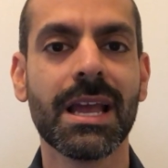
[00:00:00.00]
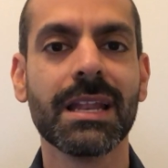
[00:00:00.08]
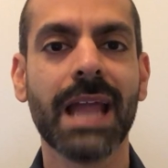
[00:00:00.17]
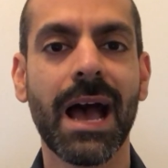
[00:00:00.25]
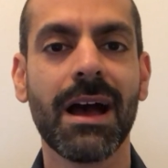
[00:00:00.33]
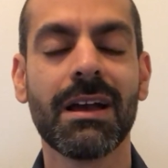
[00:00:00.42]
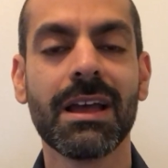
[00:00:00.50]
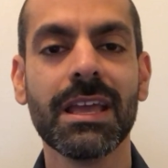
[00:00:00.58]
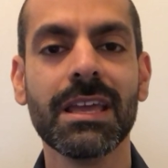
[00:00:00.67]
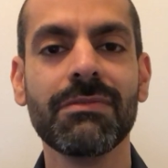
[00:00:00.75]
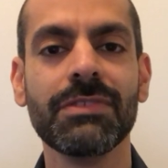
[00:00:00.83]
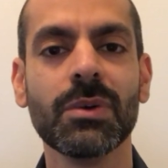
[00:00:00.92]
Now,
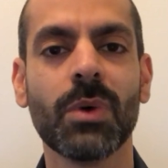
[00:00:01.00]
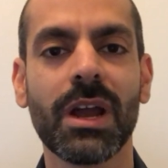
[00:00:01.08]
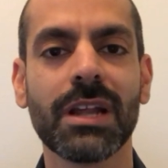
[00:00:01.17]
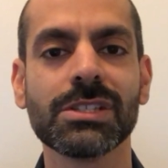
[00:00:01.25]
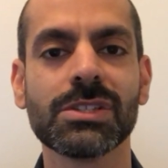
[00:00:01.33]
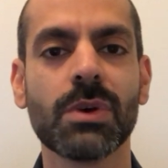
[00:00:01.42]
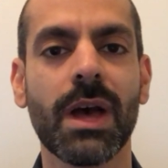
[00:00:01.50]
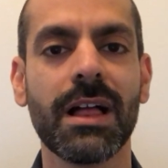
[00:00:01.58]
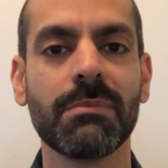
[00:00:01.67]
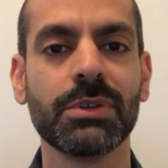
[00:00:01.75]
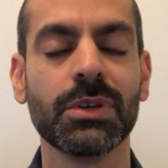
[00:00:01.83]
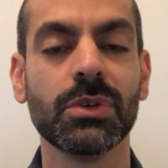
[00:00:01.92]
if you want us to
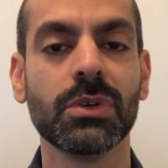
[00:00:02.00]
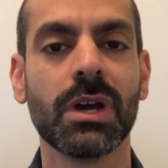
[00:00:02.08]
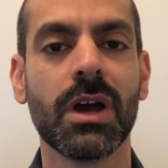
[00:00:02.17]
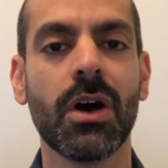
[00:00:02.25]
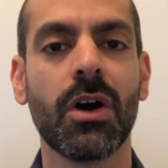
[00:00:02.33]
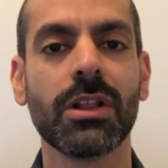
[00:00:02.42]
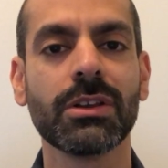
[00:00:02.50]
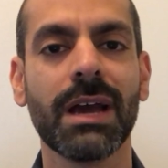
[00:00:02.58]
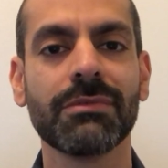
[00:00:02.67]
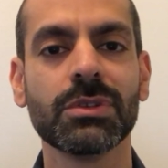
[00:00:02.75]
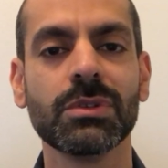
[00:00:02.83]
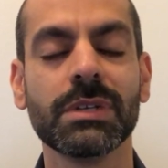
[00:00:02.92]
help you, all you
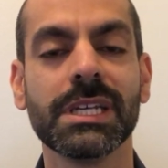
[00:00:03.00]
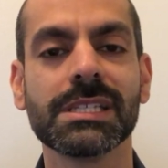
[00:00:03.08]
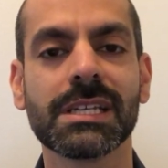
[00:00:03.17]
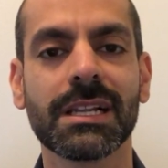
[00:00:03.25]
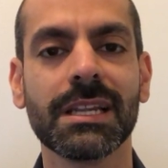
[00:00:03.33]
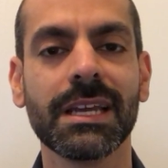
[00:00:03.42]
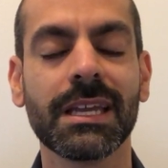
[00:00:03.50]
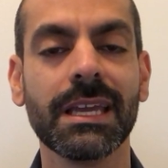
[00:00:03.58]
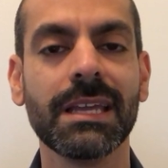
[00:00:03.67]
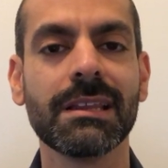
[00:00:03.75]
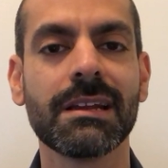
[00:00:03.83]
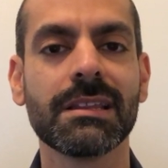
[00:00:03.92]
have to do is click
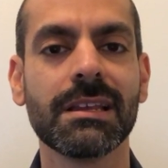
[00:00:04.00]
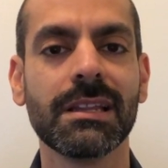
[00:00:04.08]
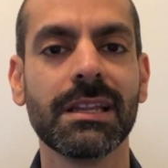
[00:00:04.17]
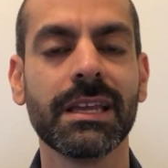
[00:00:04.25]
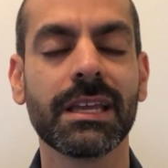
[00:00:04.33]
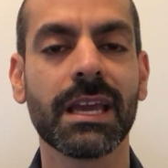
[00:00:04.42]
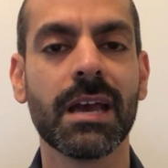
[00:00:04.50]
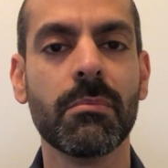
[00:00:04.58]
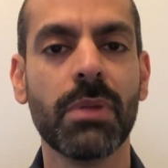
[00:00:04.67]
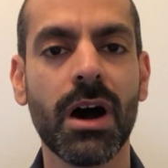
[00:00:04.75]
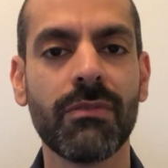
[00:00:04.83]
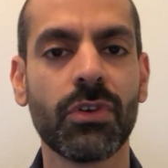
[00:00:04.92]
either the link
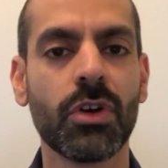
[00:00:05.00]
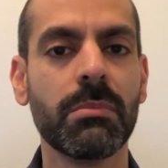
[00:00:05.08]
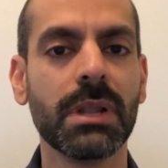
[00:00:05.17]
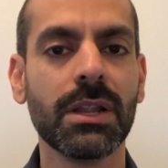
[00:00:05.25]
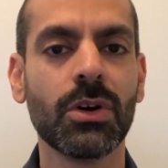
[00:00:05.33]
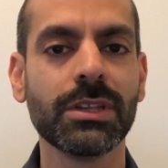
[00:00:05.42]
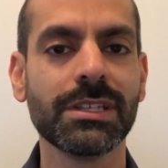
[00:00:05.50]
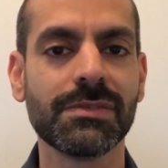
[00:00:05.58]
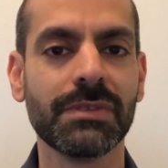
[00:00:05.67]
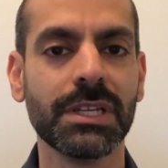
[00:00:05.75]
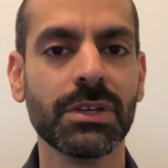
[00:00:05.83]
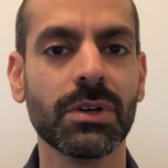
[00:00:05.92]
above or below this
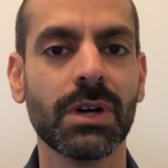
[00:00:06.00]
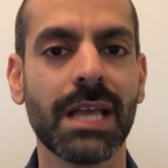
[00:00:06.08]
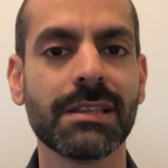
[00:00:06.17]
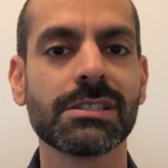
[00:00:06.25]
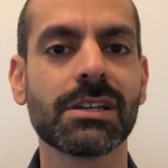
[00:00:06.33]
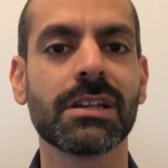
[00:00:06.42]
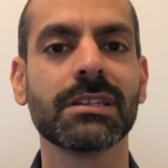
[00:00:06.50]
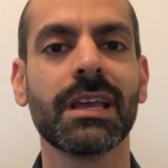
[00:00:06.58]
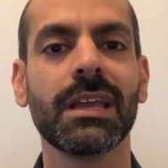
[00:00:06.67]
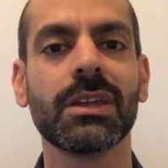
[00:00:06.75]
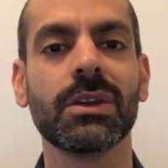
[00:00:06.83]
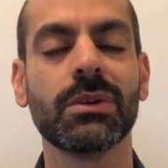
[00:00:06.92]
video, and this is going to
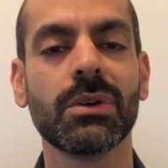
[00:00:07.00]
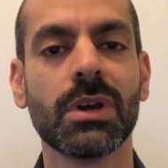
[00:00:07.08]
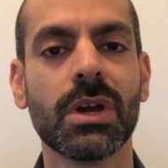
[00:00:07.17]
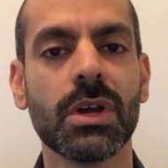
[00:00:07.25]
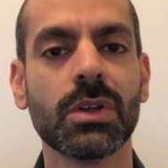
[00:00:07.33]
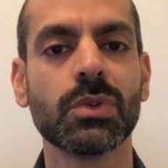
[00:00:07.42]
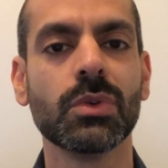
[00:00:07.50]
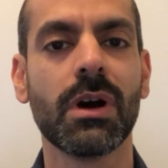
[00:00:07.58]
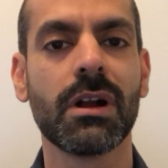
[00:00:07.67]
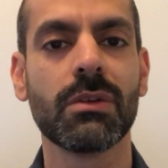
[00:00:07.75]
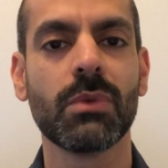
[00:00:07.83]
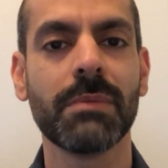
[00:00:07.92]
take you to
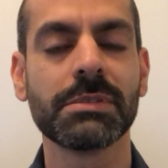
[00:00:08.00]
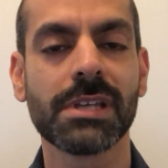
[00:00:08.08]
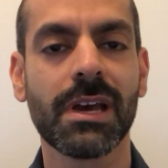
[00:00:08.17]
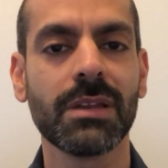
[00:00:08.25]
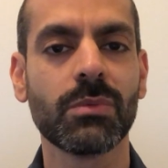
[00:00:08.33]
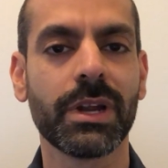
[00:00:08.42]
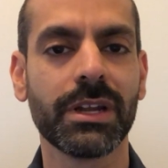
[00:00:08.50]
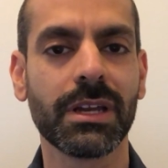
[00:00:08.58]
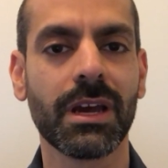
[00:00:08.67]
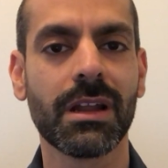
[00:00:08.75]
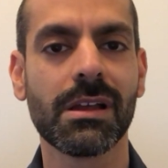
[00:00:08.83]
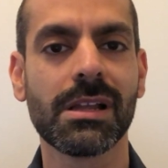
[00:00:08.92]
our website where you're
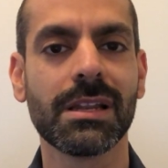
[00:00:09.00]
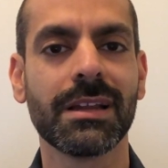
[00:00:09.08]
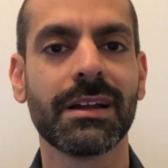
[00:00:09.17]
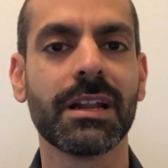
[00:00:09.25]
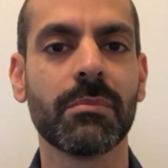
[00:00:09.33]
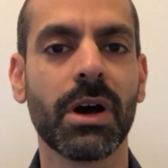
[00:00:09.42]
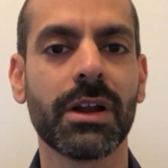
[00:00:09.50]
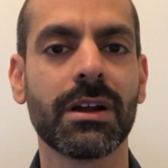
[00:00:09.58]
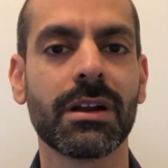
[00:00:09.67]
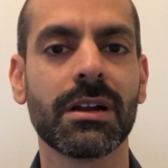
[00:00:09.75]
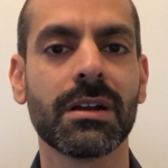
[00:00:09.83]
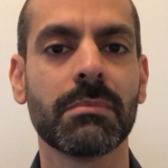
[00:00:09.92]
going to learn about
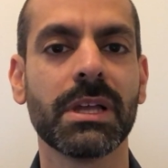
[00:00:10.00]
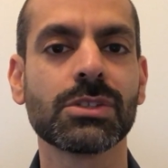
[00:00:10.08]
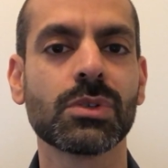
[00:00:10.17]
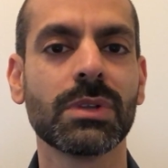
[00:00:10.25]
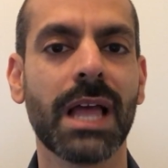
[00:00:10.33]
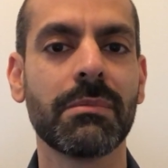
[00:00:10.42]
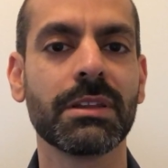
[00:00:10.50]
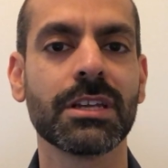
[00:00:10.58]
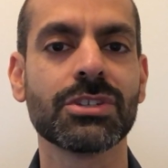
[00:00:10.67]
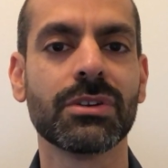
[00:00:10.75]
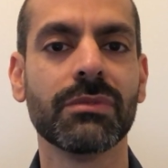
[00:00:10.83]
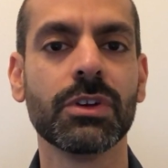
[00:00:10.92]
our med school
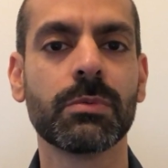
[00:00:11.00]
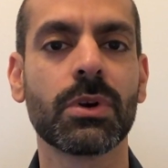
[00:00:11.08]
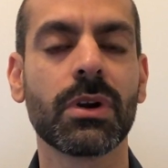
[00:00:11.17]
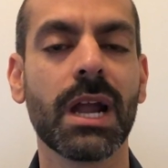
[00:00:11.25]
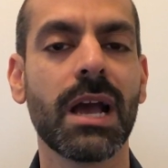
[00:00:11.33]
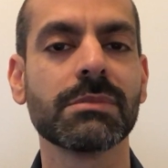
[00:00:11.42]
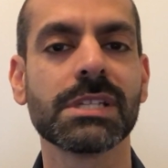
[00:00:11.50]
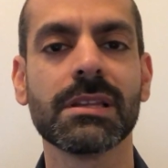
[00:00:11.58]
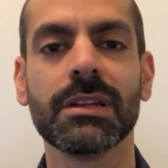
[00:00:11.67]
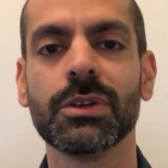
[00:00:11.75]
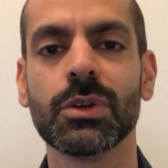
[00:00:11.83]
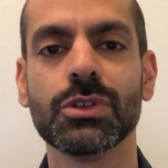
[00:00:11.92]
application review programs, and
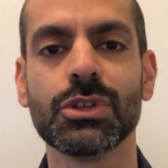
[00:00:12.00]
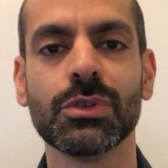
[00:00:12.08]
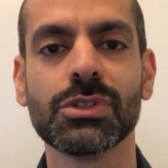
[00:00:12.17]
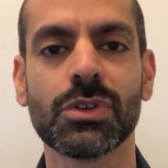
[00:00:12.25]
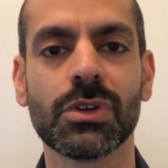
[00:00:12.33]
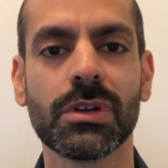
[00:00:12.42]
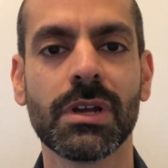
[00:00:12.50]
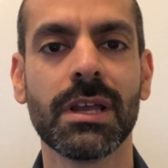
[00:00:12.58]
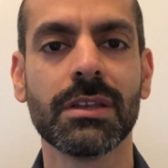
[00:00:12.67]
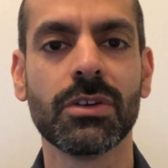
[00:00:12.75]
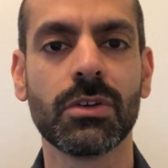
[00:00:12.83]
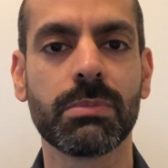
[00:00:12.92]
then you could choose
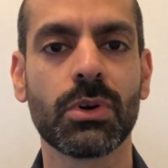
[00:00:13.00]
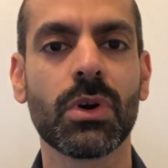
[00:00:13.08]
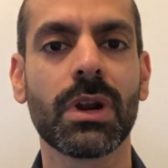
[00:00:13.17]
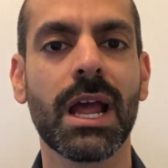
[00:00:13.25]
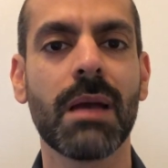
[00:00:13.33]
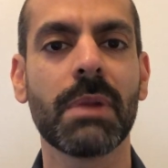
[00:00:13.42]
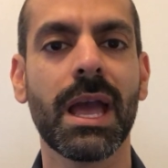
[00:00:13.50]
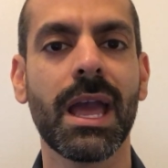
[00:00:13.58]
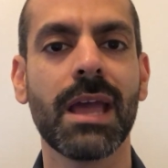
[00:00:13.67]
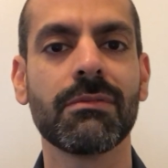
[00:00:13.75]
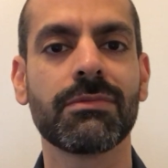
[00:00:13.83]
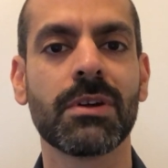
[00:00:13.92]
your program,
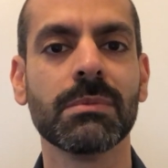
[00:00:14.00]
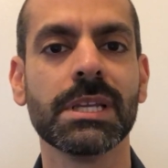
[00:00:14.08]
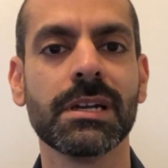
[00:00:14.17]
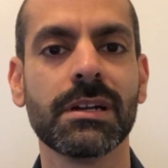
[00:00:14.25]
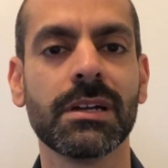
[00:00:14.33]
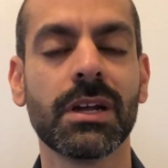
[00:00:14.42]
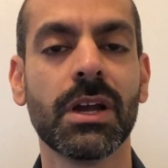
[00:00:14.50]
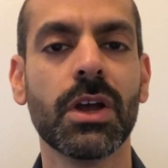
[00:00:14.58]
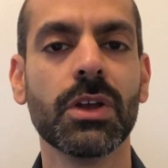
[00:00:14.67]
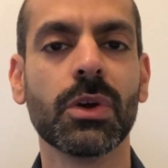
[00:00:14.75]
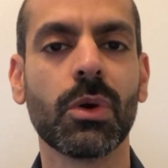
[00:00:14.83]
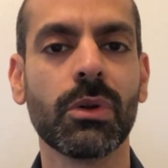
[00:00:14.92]
and from there
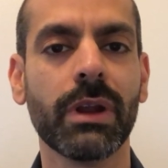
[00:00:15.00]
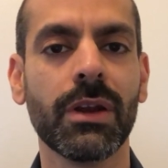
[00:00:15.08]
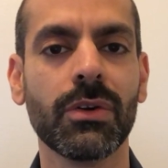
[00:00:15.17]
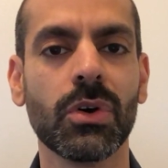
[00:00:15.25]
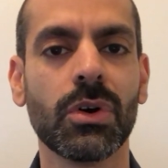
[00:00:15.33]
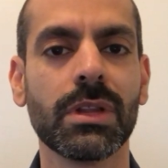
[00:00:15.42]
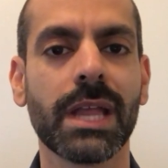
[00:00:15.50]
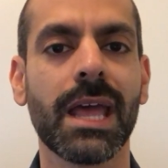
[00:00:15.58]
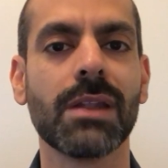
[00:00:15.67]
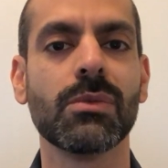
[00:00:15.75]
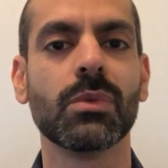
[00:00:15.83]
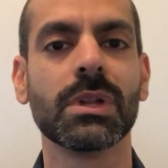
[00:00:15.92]
you could enroll,
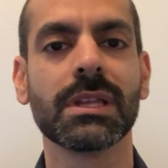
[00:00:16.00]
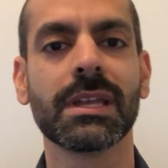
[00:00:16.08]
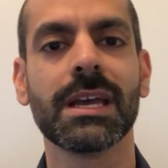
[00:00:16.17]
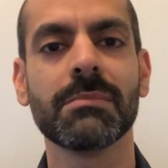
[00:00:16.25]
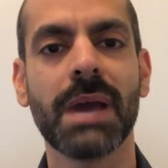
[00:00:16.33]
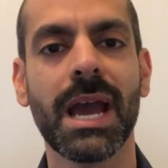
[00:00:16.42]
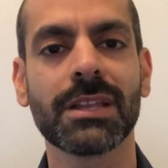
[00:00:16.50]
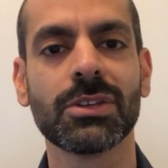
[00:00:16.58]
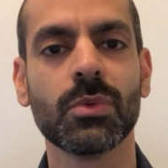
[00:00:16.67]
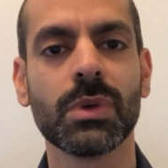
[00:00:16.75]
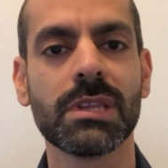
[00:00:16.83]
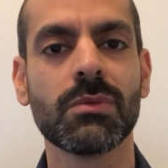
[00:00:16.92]
and we'll get back to
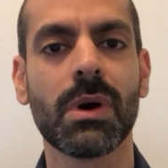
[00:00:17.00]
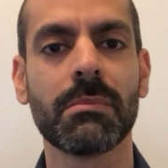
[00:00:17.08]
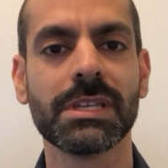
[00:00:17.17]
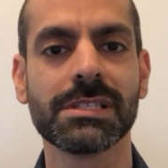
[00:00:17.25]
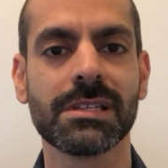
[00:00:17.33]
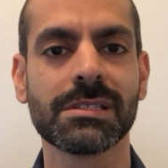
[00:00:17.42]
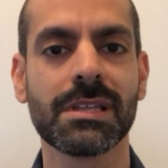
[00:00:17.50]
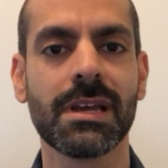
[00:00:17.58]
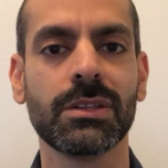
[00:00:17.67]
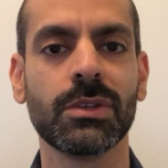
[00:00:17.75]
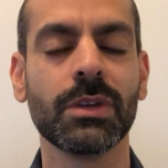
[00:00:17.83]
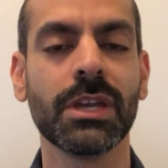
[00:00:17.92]
you within 1 business
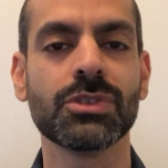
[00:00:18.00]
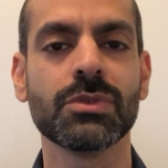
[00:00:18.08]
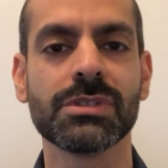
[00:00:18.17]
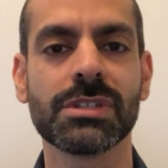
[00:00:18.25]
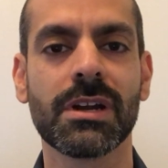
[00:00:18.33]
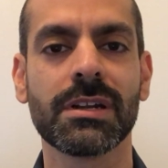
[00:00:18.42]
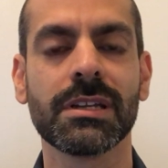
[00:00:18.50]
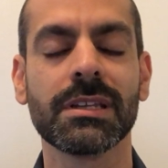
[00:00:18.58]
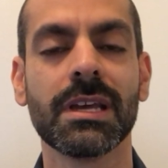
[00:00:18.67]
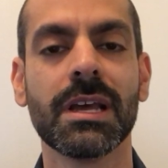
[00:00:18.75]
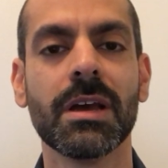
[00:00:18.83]
to get you started,